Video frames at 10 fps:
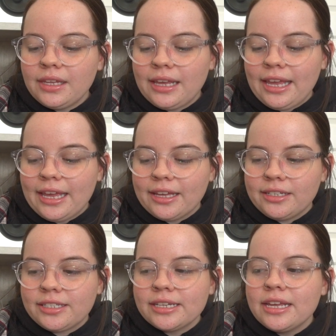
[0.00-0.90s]

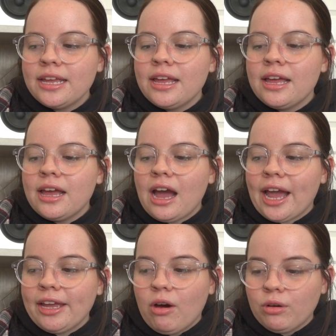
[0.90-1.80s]
And
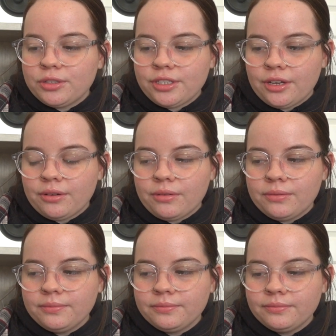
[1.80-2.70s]
I
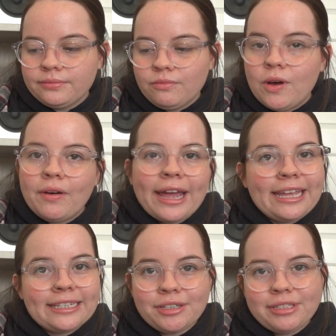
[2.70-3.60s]
also, well, I
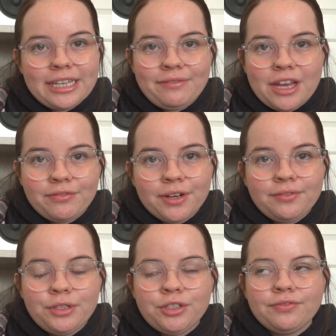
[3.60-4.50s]
guess I'll save that for a
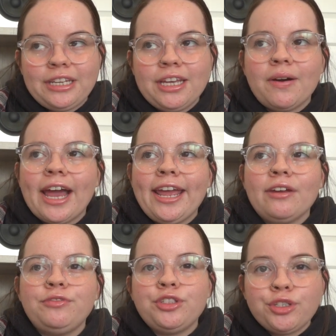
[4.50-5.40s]
future video. I
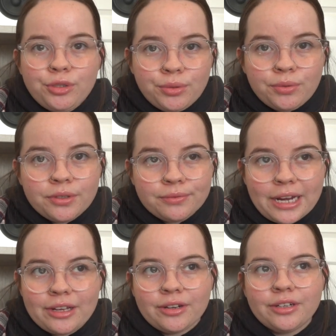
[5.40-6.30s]
have two
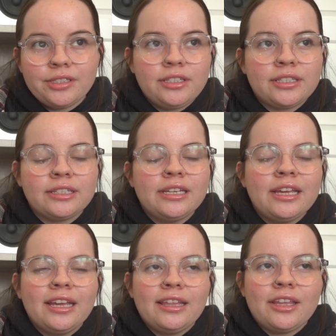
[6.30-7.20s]
records
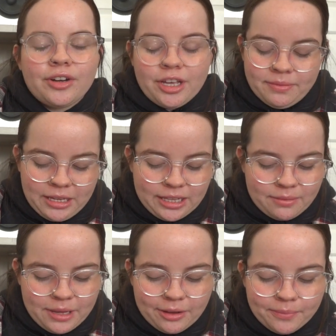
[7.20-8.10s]
that are coming in the
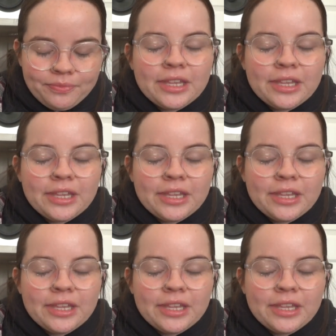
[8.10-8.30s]
mail.